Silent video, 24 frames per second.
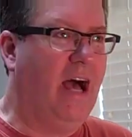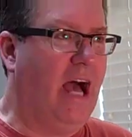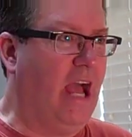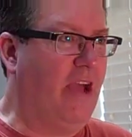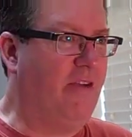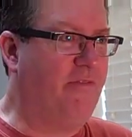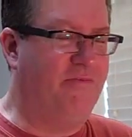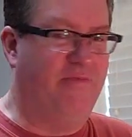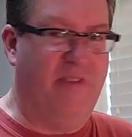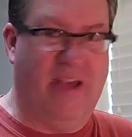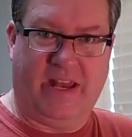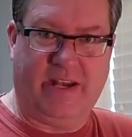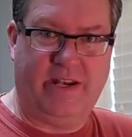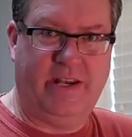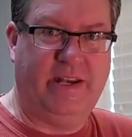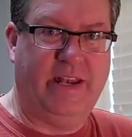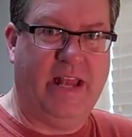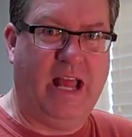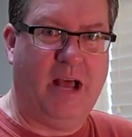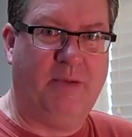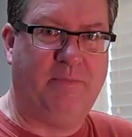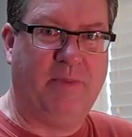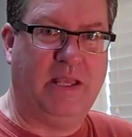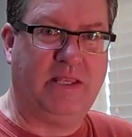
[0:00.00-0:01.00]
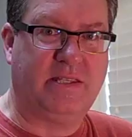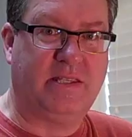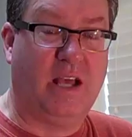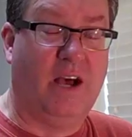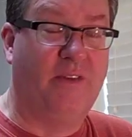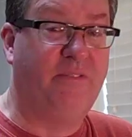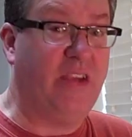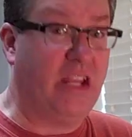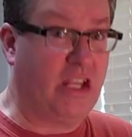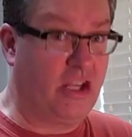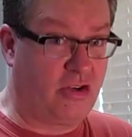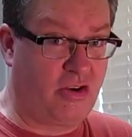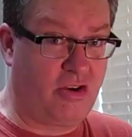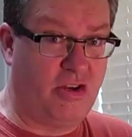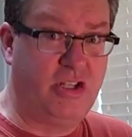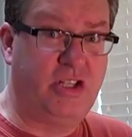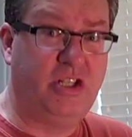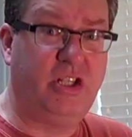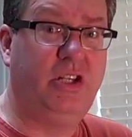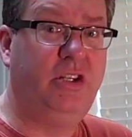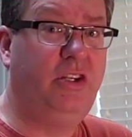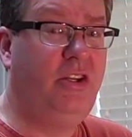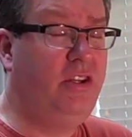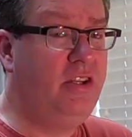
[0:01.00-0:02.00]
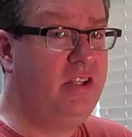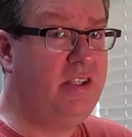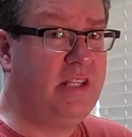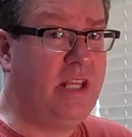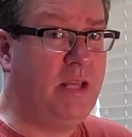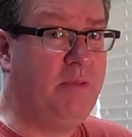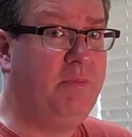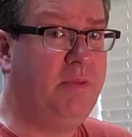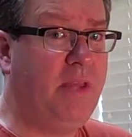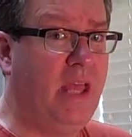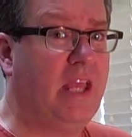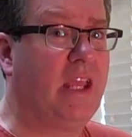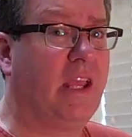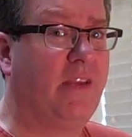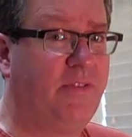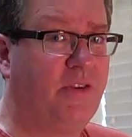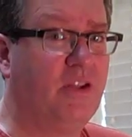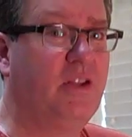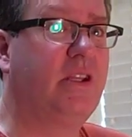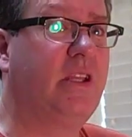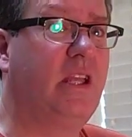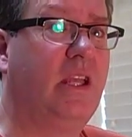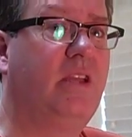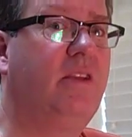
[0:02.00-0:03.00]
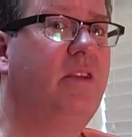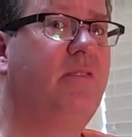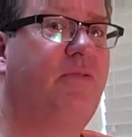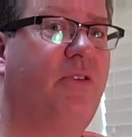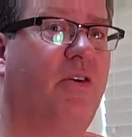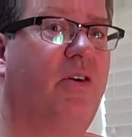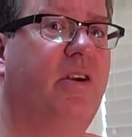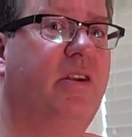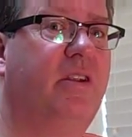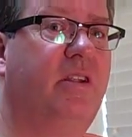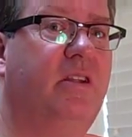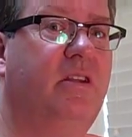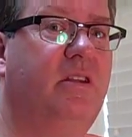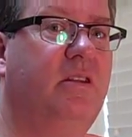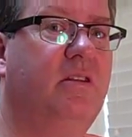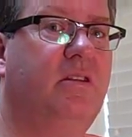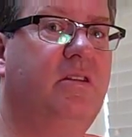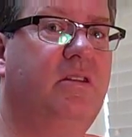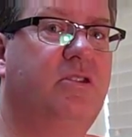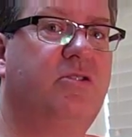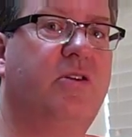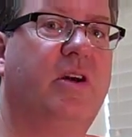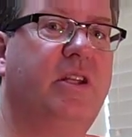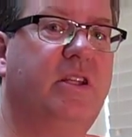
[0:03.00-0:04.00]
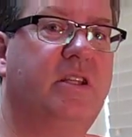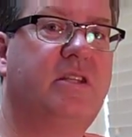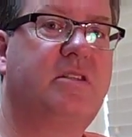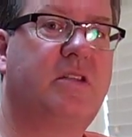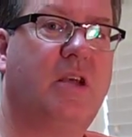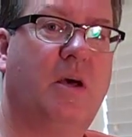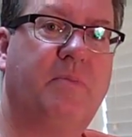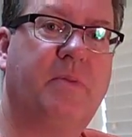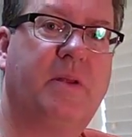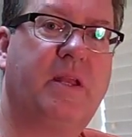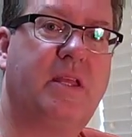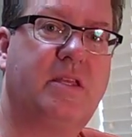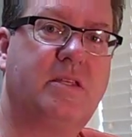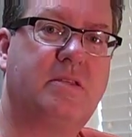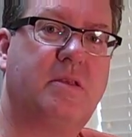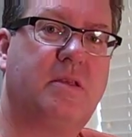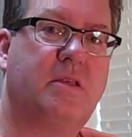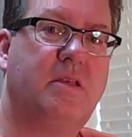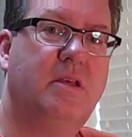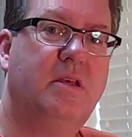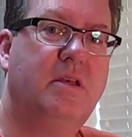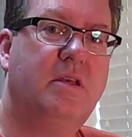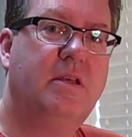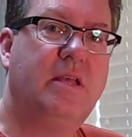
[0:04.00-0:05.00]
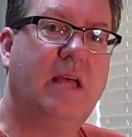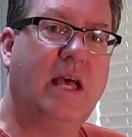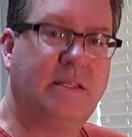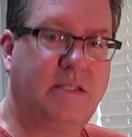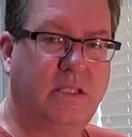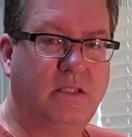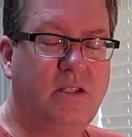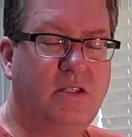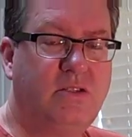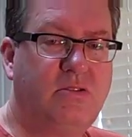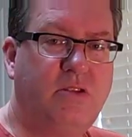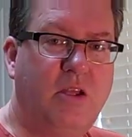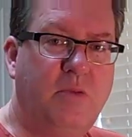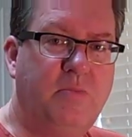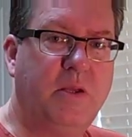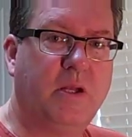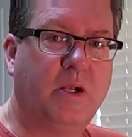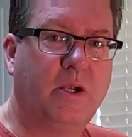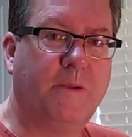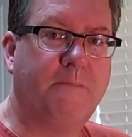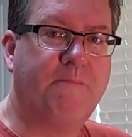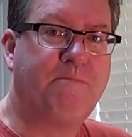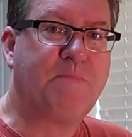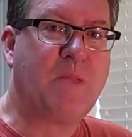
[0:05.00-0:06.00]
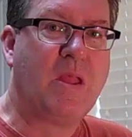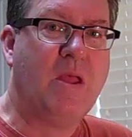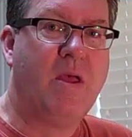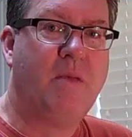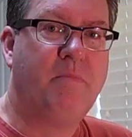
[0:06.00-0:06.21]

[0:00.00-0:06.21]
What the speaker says: I've vetted it out myself. I encourage you to do the same thing if you're looking forward to joining this company as a distributor.